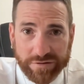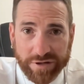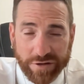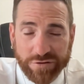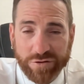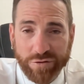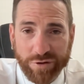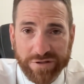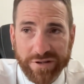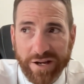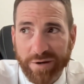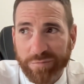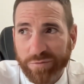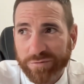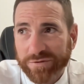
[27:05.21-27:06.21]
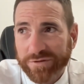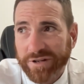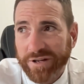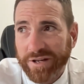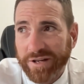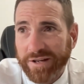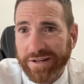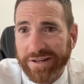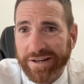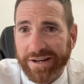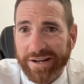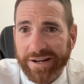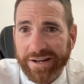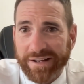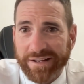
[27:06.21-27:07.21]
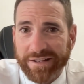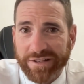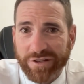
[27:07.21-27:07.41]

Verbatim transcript: those two examples, uh,